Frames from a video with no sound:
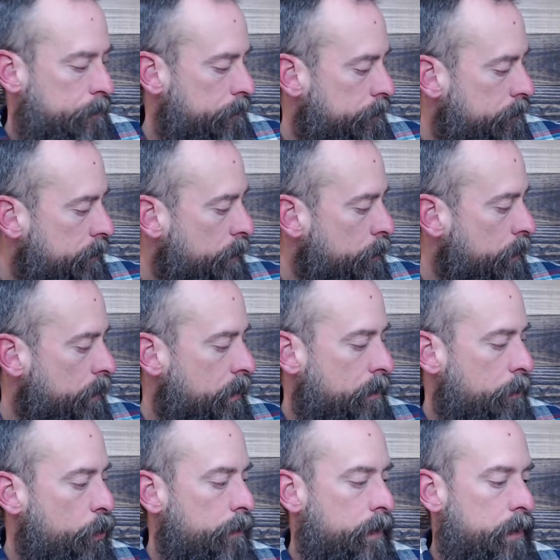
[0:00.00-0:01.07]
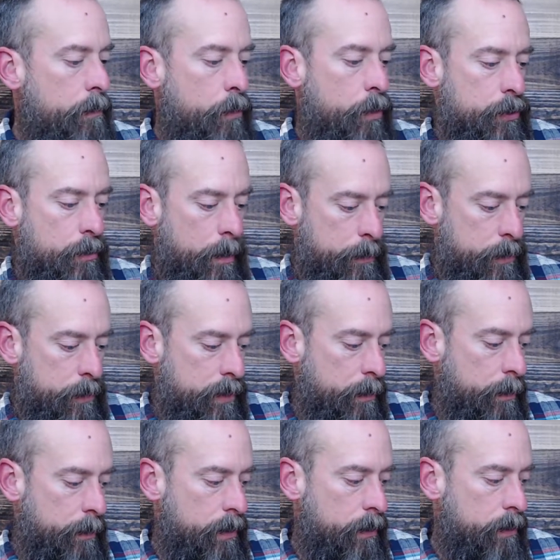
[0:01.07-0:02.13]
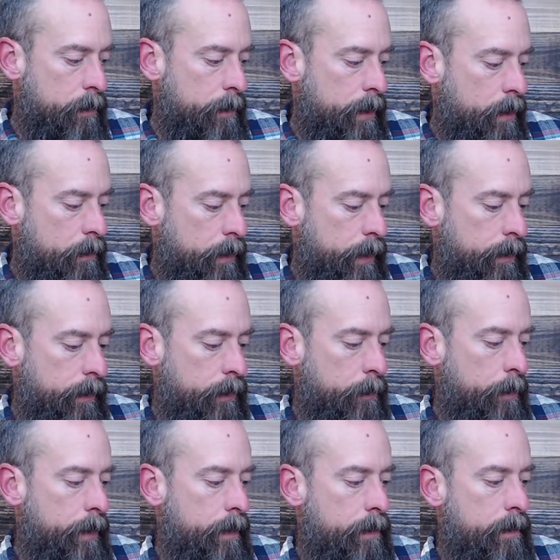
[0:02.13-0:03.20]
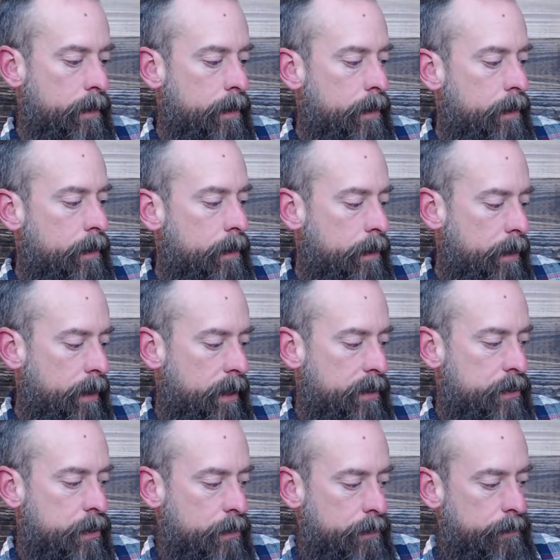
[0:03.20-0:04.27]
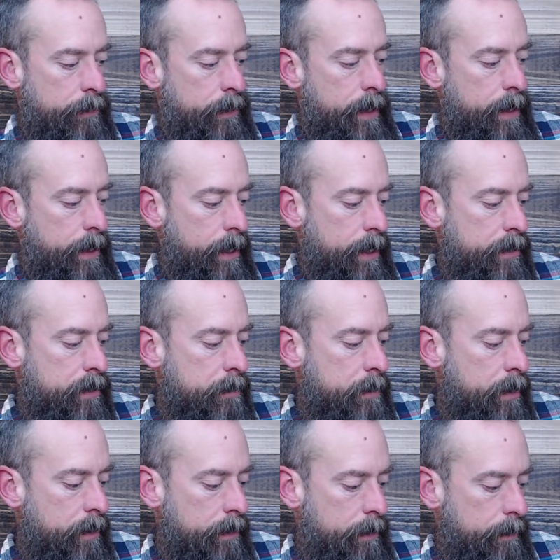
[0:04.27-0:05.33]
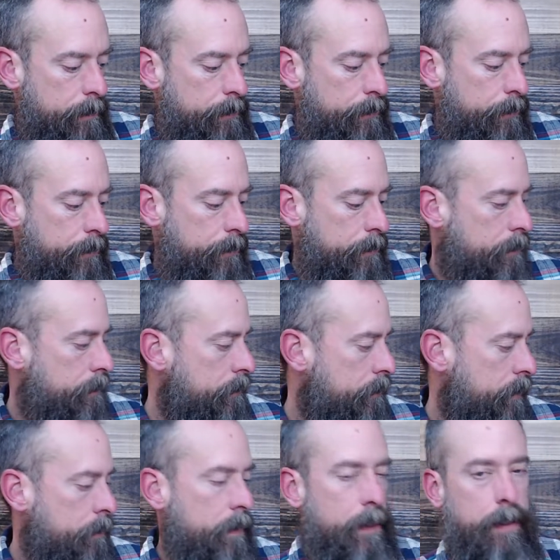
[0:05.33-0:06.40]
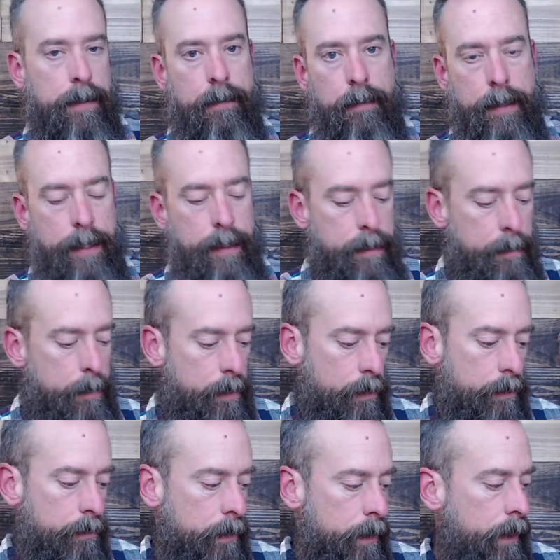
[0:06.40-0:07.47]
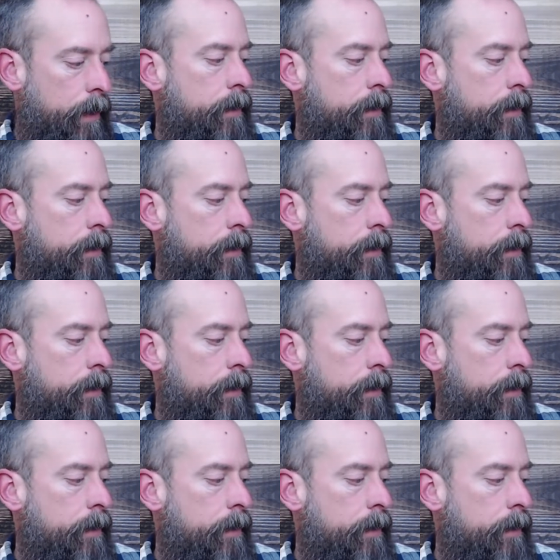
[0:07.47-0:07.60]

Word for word: we're going to move into more scriptures that we talked about already a little bit. And so for that case, I'm not going to read them all over again.